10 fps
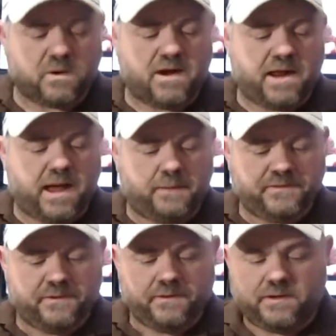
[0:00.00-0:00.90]
caps
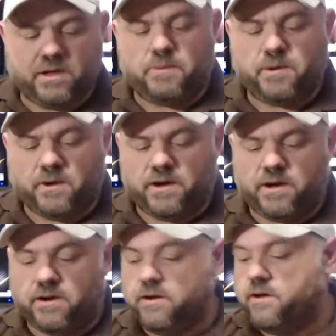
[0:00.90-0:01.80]
you can put on
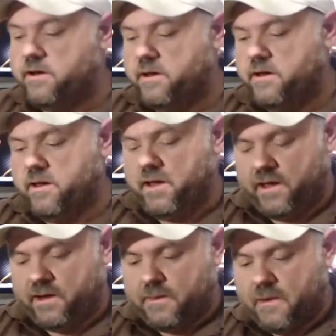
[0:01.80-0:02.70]
here,
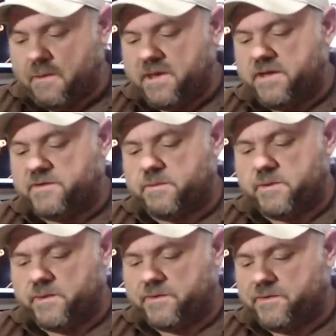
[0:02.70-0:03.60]
and I'll probably get some of
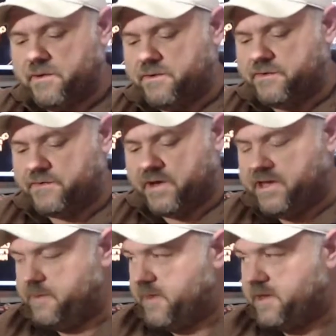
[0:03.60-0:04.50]
those just so I can
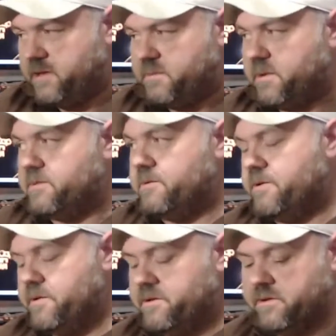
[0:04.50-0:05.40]
keep that tip up a little
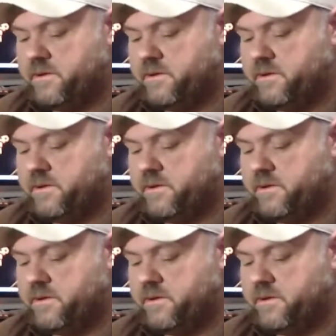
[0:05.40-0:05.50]
bit.